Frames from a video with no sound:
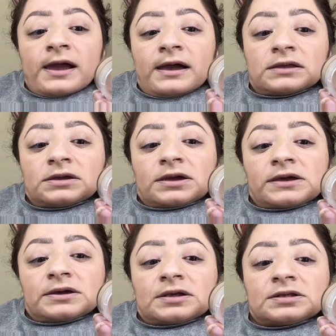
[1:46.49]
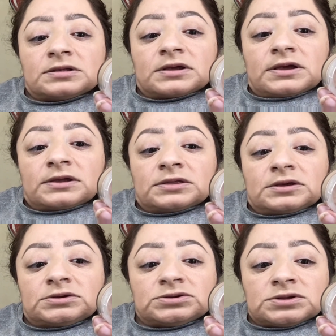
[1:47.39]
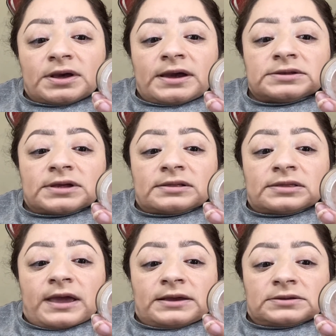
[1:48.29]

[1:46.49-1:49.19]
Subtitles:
and it is in the shade Light.